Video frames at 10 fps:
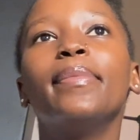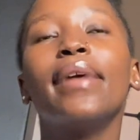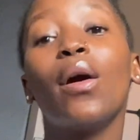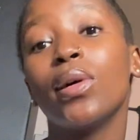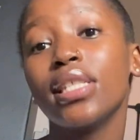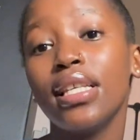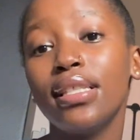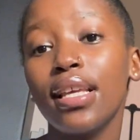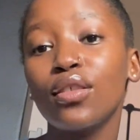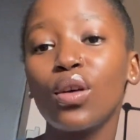I was
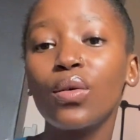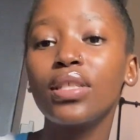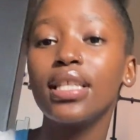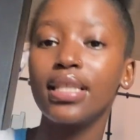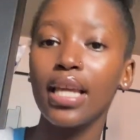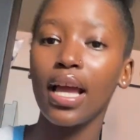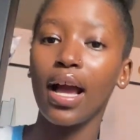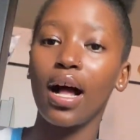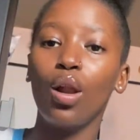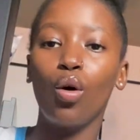eating, so I was
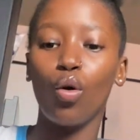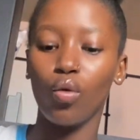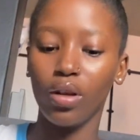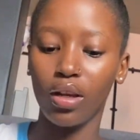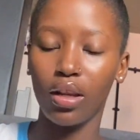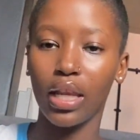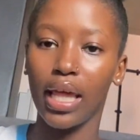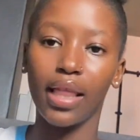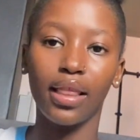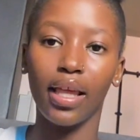sitting alone,
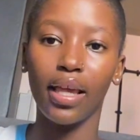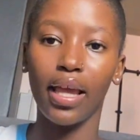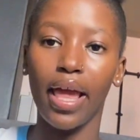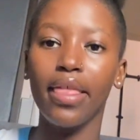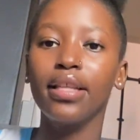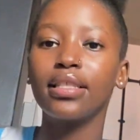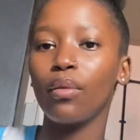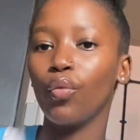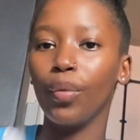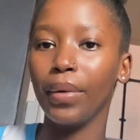ne? And then
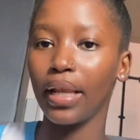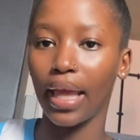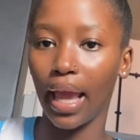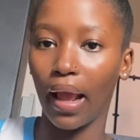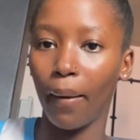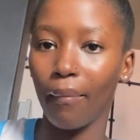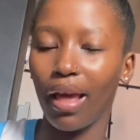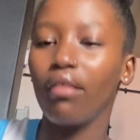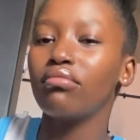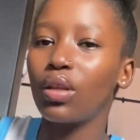some women came,
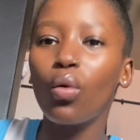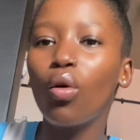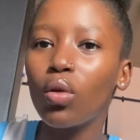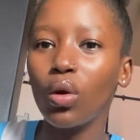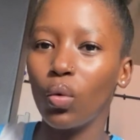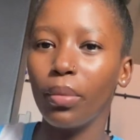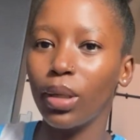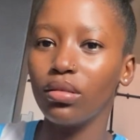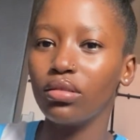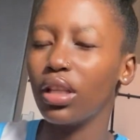like they were older
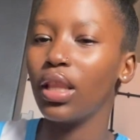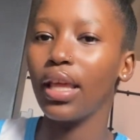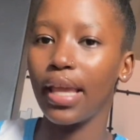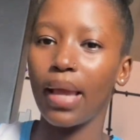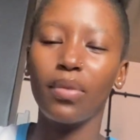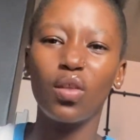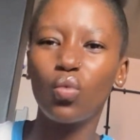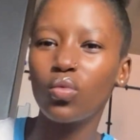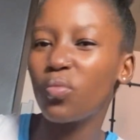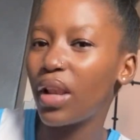women. Then they came,
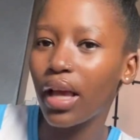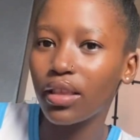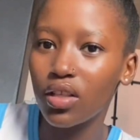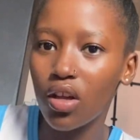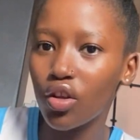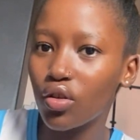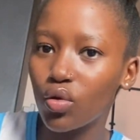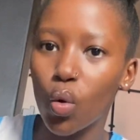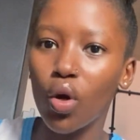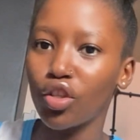then like they started
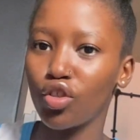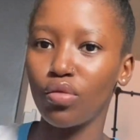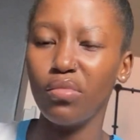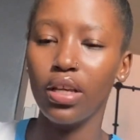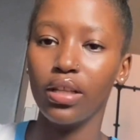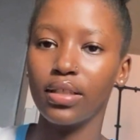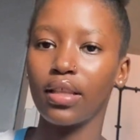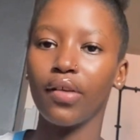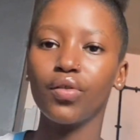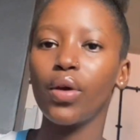talking to me and
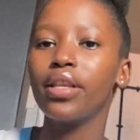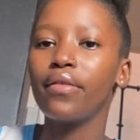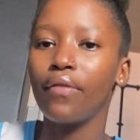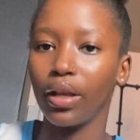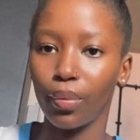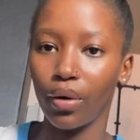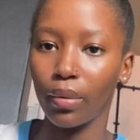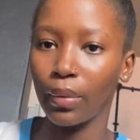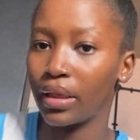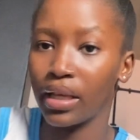stuff. So I didn't find a
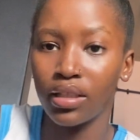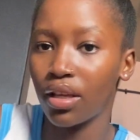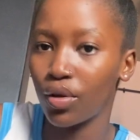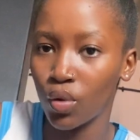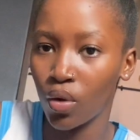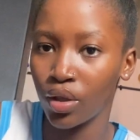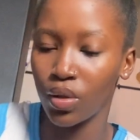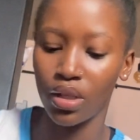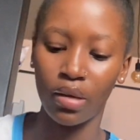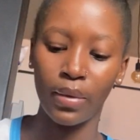problem with that. I started talking
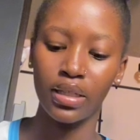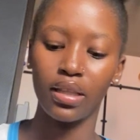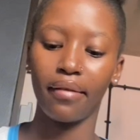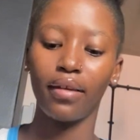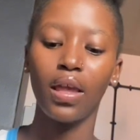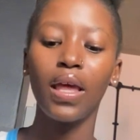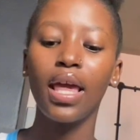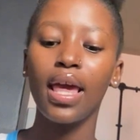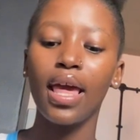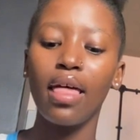to them and stuff.
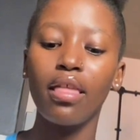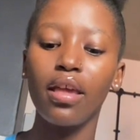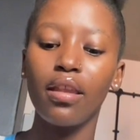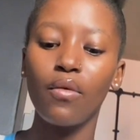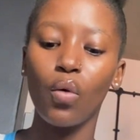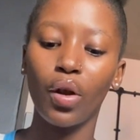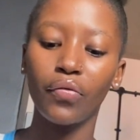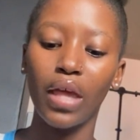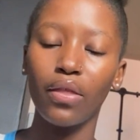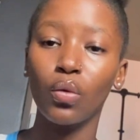And then one
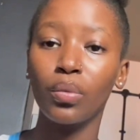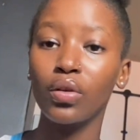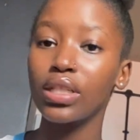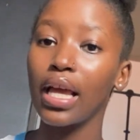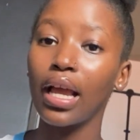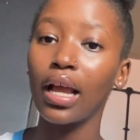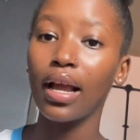of the other women was like,